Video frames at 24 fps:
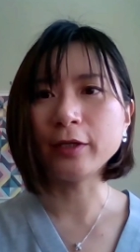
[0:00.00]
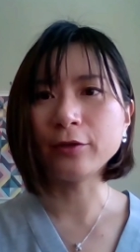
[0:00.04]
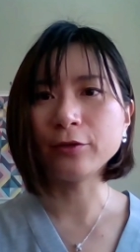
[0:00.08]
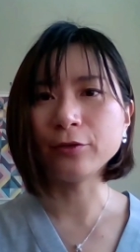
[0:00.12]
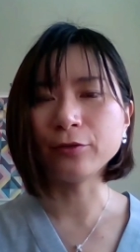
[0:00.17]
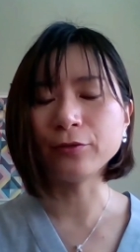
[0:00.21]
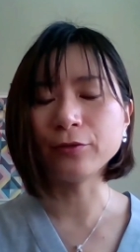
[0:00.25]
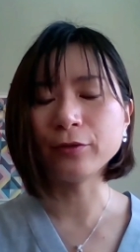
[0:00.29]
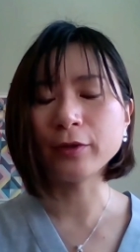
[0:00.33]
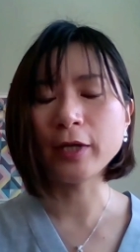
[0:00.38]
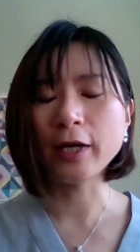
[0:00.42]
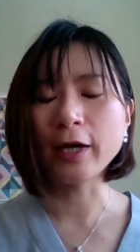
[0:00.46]
know, they
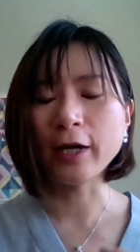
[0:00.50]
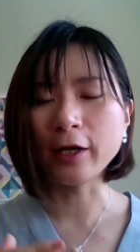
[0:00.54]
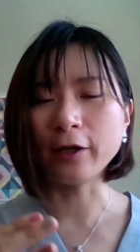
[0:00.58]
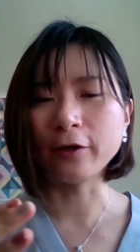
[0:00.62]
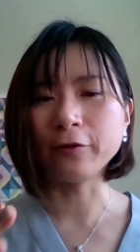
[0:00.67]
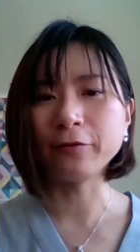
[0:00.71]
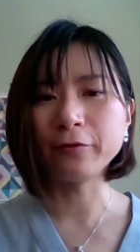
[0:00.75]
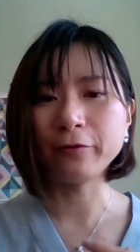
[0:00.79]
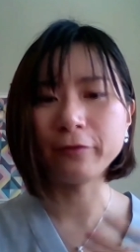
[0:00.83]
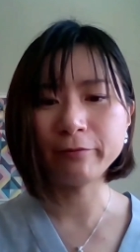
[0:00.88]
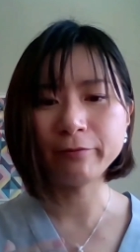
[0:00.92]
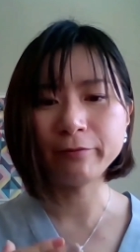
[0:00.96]
don't
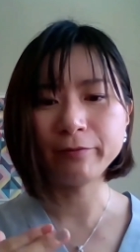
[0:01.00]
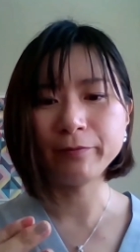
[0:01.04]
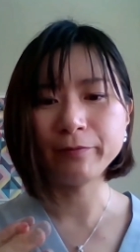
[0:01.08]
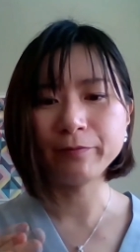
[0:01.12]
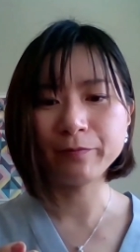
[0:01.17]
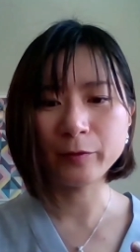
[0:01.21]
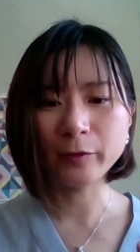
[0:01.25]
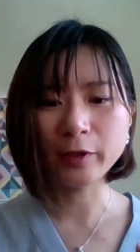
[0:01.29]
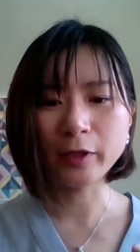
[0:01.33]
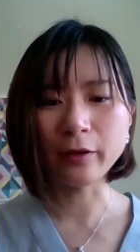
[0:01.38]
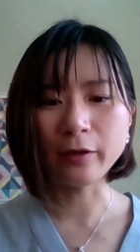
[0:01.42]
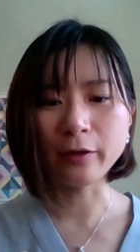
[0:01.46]
have,
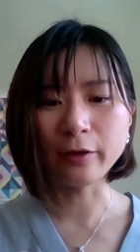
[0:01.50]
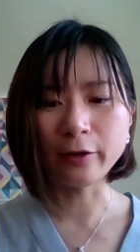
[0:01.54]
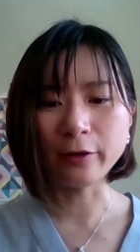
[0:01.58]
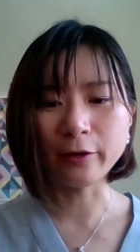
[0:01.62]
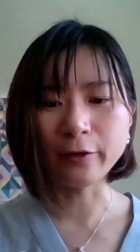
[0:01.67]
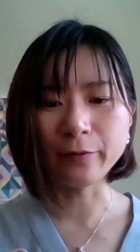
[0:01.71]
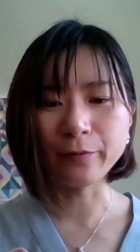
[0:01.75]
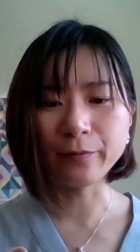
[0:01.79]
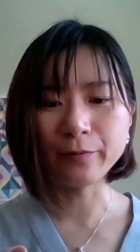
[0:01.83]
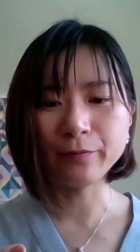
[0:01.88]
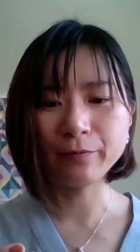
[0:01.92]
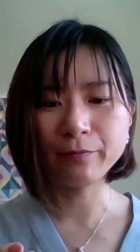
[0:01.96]

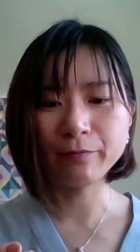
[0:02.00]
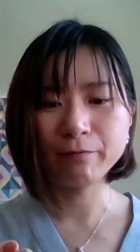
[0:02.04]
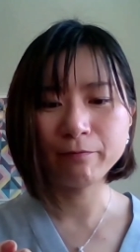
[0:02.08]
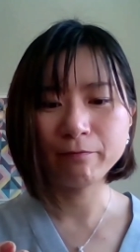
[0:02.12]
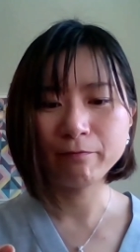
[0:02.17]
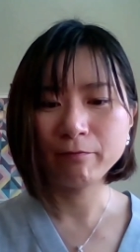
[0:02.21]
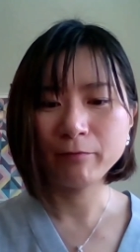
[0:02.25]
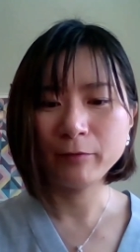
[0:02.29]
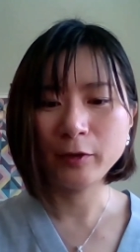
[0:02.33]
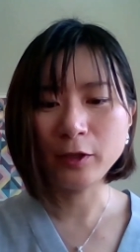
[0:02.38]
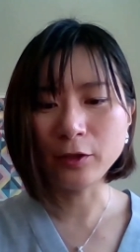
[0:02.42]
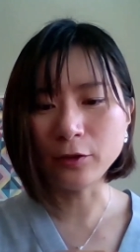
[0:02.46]
um,
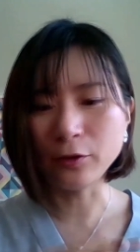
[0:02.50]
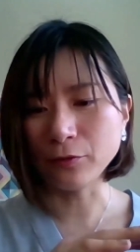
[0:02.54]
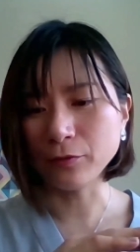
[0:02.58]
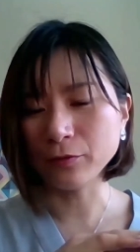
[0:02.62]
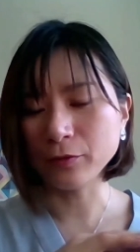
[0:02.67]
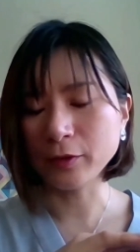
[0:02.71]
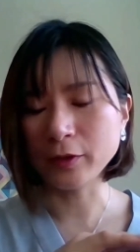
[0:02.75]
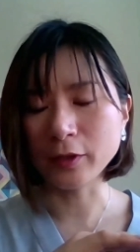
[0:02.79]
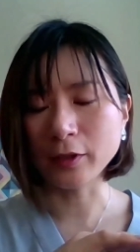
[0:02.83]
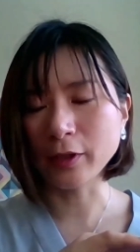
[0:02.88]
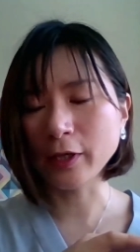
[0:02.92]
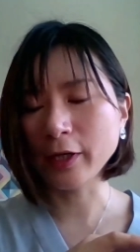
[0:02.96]
you
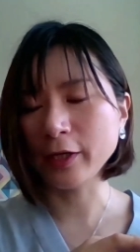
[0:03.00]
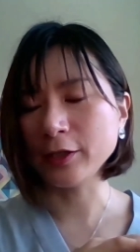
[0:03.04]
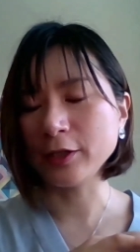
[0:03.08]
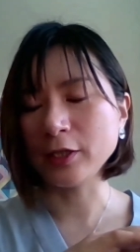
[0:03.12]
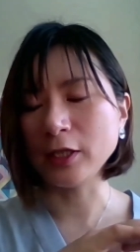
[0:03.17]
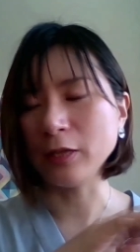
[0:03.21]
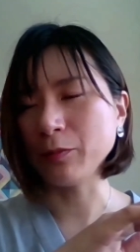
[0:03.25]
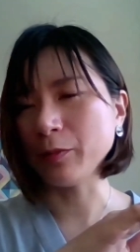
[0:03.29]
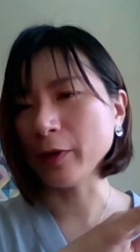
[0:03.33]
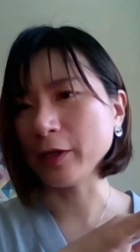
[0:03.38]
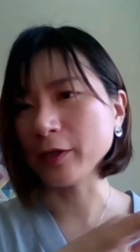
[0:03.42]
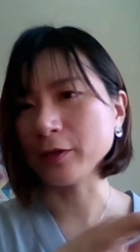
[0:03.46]
know, the
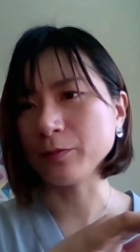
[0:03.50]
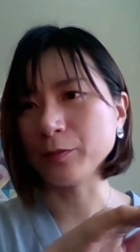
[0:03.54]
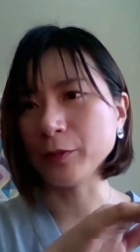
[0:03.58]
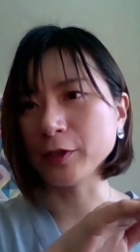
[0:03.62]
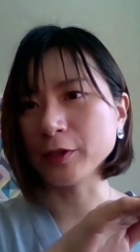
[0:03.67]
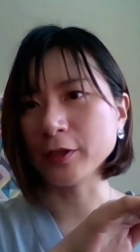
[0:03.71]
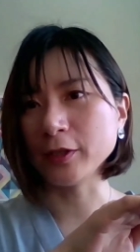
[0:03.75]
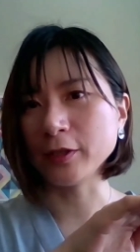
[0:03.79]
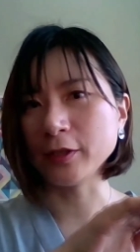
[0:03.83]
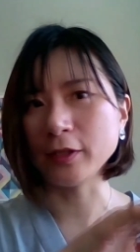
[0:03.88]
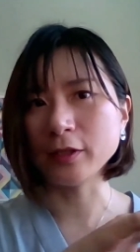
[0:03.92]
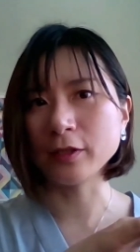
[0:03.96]
IT
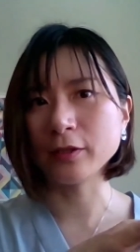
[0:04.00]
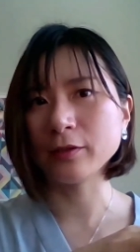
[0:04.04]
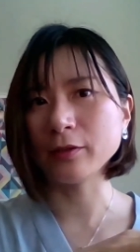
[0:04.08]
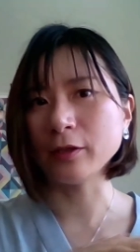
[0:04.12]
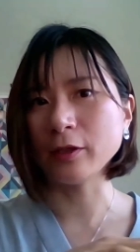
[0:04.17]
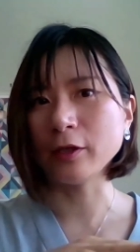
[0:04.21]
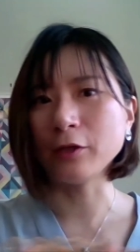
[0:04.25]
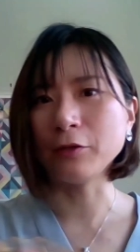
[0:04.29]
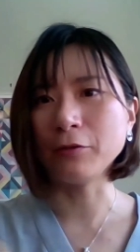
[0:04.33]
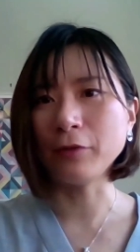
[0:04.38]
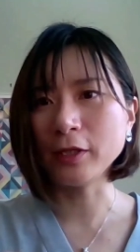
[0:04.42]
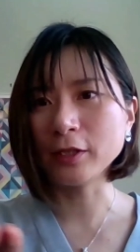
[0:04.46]
budget
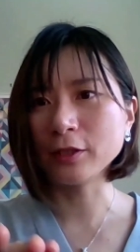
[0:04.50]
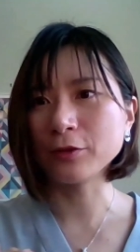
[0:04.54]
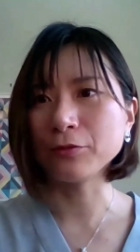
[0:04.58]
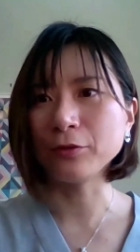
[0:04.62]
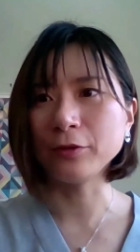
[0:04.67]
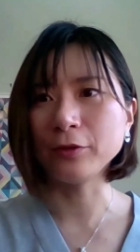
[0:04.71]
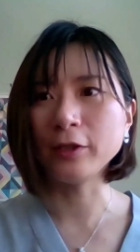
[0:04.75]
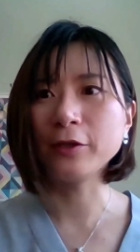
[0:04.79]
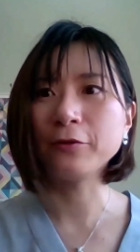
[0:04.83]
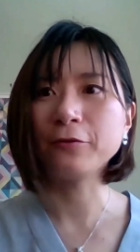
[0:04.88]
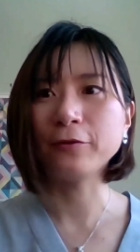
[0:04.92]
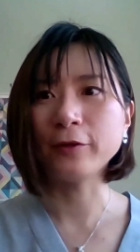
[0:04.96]
is always
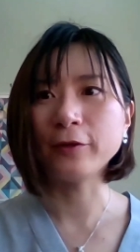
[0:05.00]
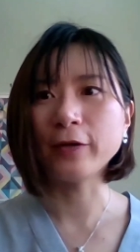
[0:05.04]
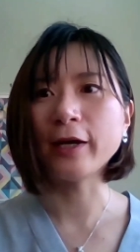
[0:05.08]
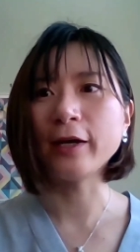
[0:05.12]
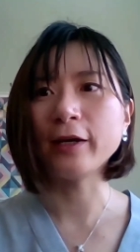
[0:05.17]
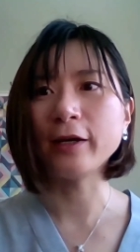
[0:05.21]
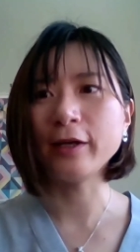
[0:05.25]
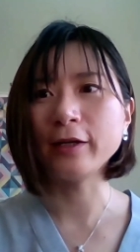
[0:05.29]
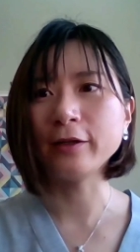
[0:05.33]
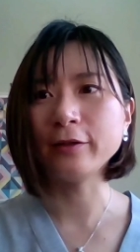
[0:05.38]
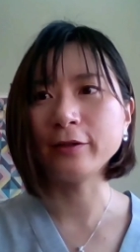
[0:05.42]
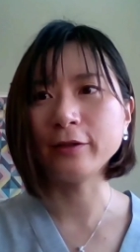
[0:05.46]
really
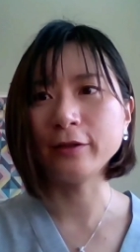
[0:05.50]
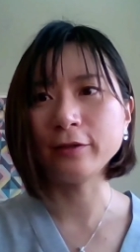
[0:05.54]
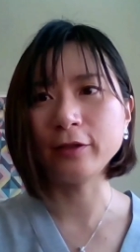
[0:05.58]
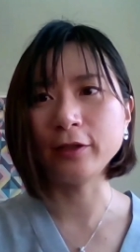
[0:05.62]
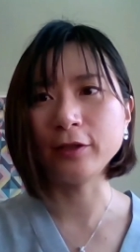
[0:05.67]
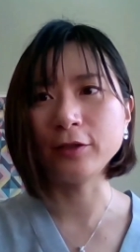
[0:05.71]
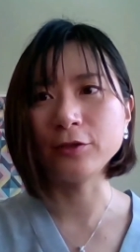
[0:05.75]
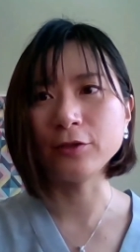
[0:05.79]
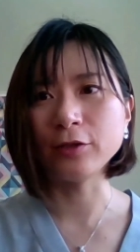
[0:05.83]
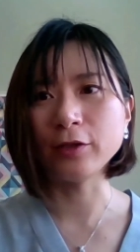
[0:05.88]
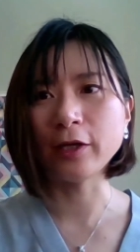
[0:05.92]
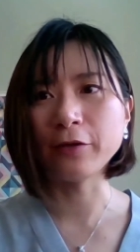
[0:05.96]
flat and uh,
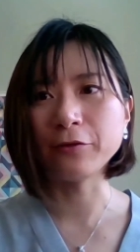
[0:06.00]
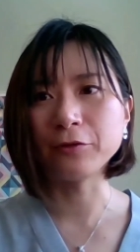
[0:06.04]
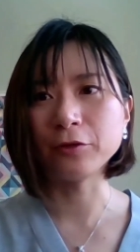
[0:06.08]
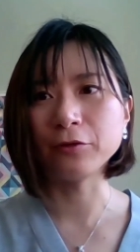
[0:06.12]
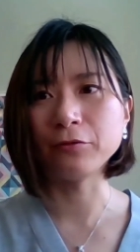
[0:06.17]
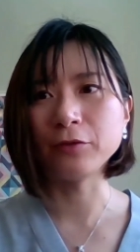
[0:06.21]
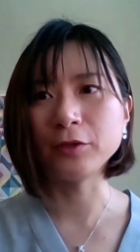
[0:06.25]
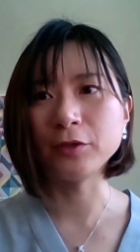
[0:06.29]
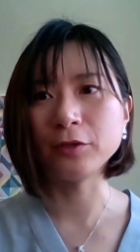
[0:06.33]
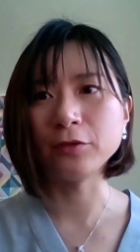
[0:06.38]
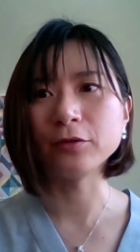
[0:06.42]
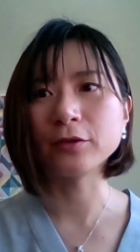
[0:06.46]
they do have
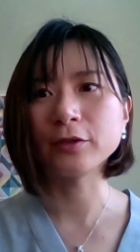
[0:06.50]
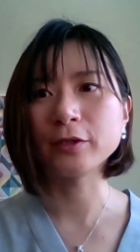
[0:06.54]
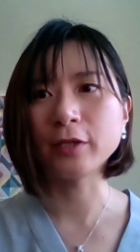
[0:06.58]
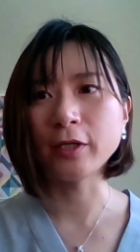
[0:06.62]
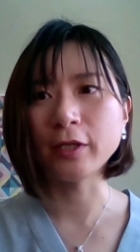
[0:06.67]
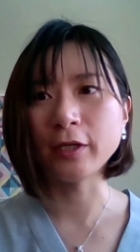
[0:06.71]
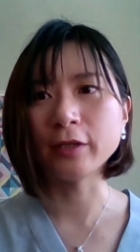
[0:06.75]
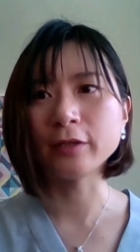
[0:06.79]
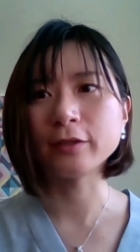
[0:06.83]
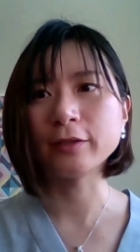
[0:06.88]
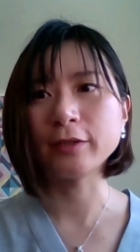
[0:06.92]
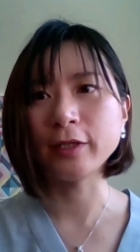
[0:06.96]
to reduce
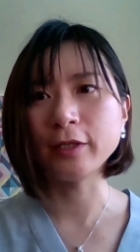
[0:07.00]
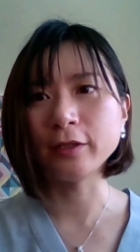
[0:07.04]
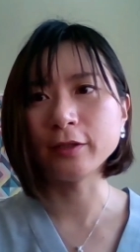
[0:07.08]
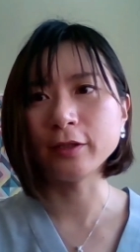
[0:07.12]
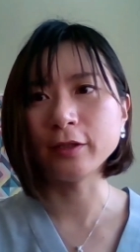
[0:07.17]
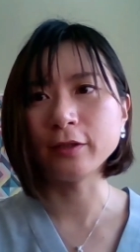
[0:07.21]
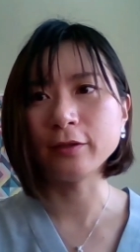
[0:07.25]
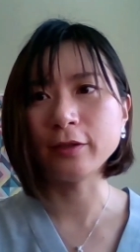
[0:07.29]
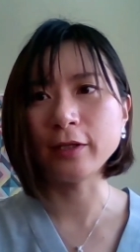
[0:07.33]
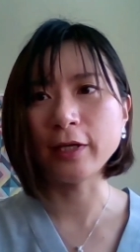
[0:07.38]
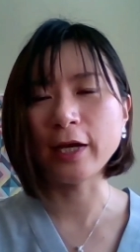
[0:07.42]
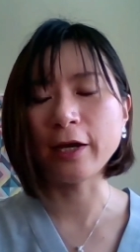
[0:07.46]
cost
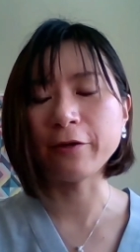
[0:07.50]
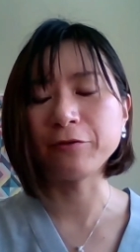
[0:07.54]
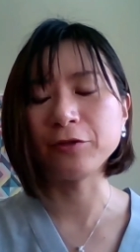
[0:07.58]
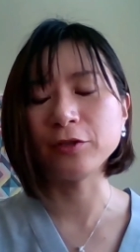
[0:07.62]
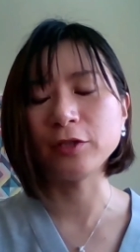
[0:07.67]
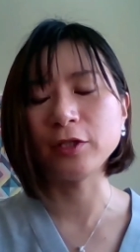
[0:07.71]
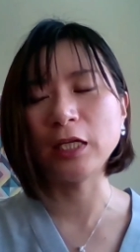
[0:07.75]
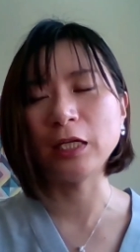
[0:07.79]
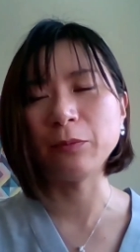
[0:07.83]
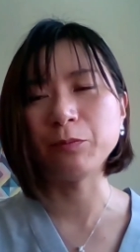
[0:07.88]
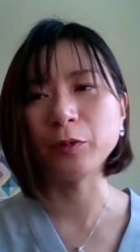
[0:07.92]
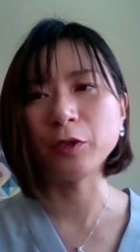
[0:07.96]
and uh, they have
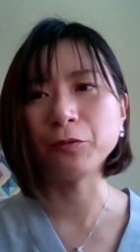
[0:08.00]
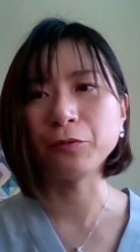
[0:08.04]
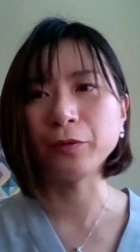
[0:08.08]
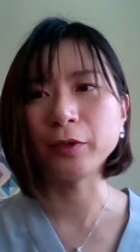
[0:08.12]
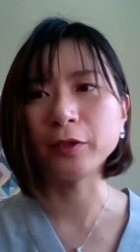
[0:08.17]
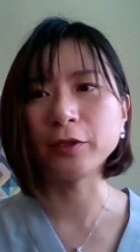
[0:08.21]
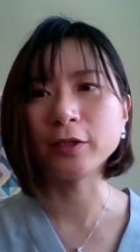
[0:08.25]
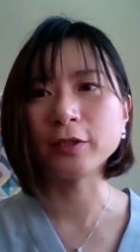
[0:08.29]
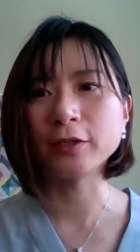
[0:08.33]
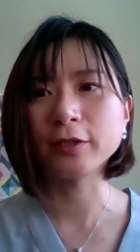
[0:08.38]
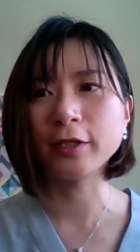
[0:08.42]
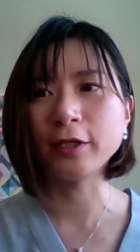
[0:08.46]
to keep up
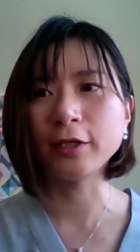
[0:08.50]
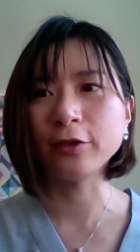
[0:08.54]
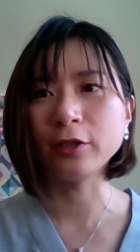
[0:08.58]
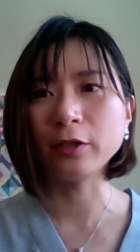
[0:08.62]
with the